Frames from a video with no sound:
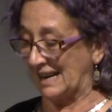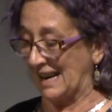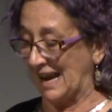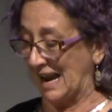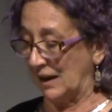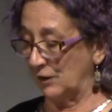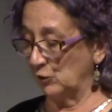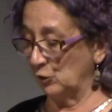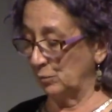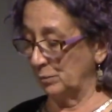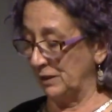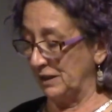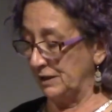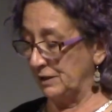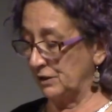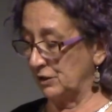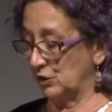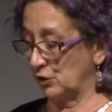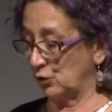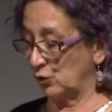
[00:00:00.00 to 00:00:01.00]
cannot be
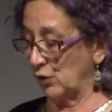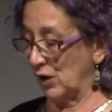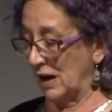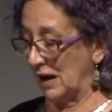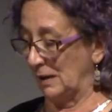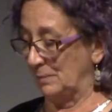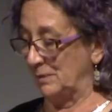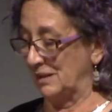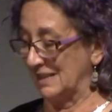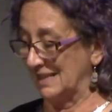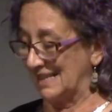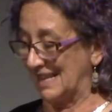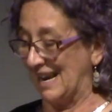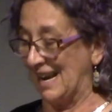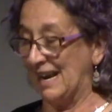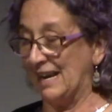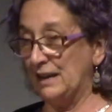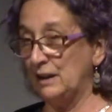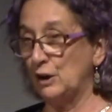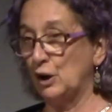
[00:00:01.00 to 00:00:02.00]
described as
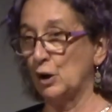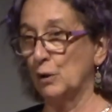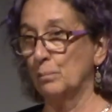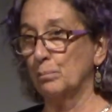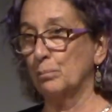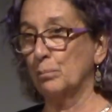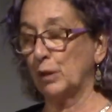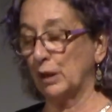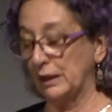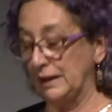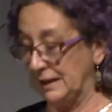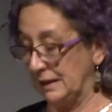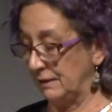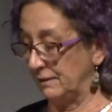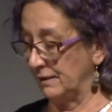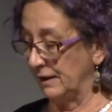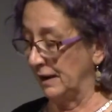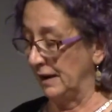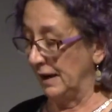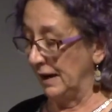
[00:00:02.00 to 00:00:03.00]
incomplete
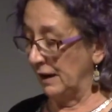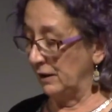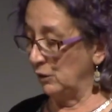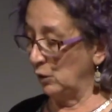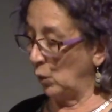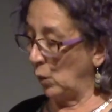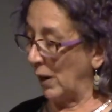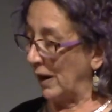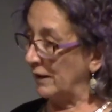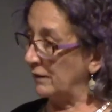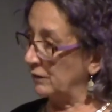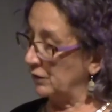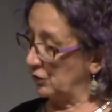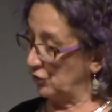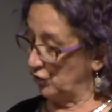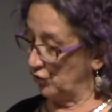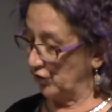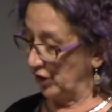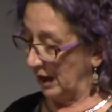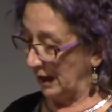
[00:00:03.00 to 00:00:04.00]
in the way that a
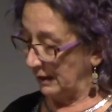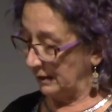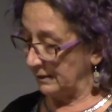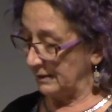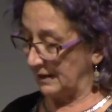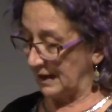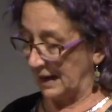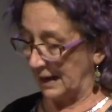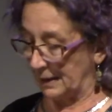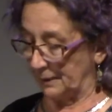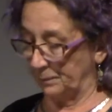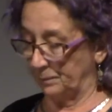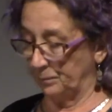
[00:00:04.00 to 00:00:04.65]
child's can.